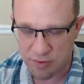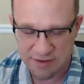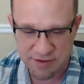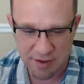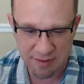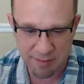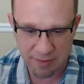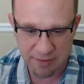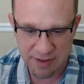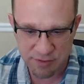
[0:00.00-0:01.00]
has talked
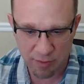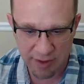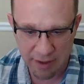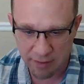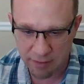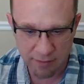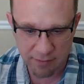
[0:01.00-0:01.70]
about these rolling out